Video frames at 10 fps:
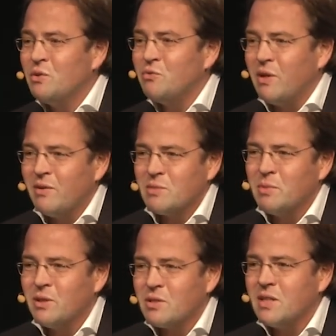the vows
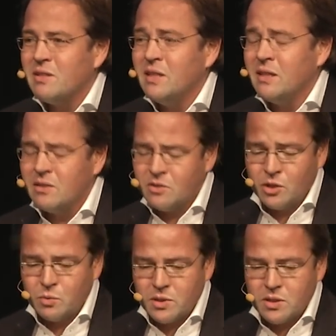because they think the
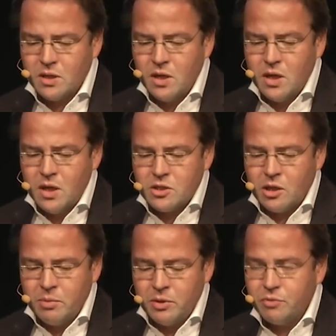church was
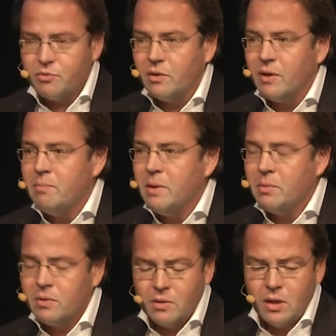so beautiful, and
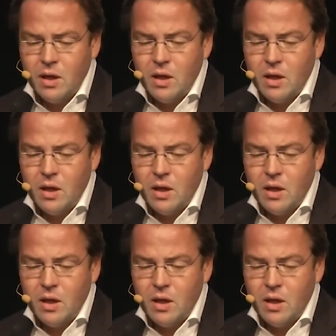people